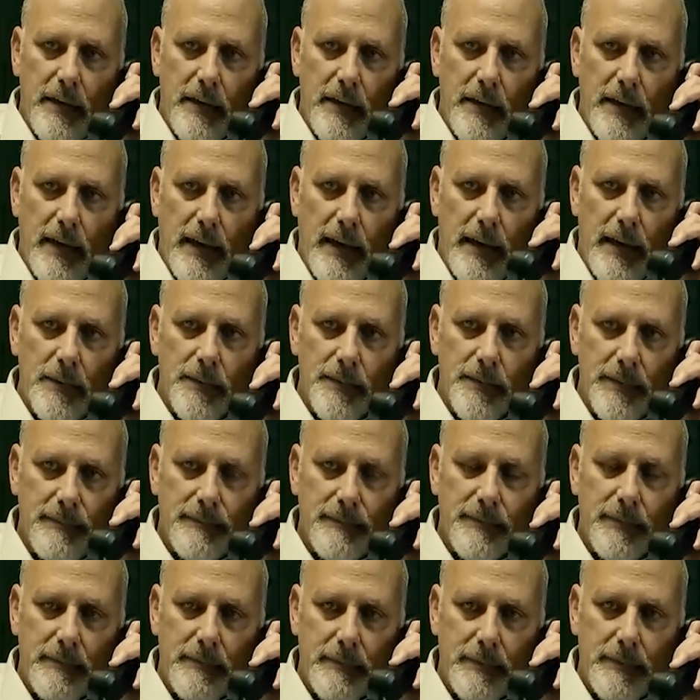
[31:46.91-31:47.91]
The destination
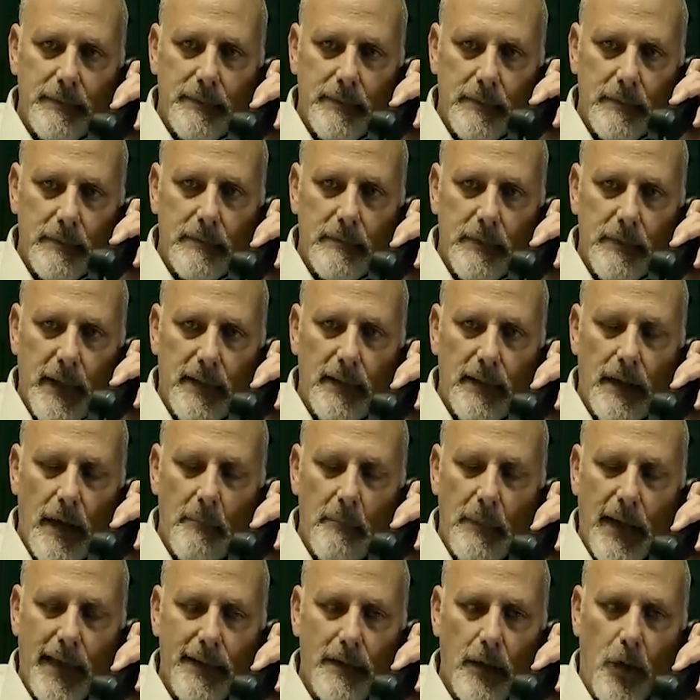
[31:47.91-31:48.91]
shooting was good. It's not a
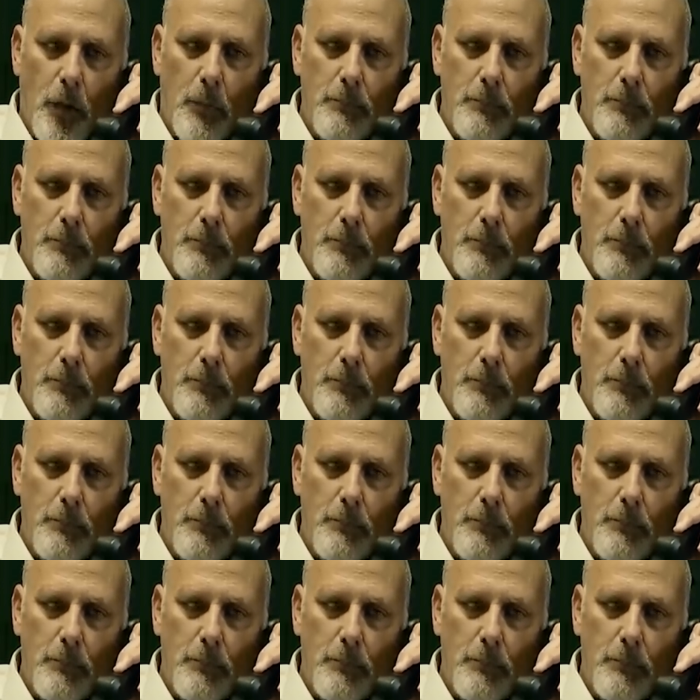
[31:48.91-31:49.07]
cheap...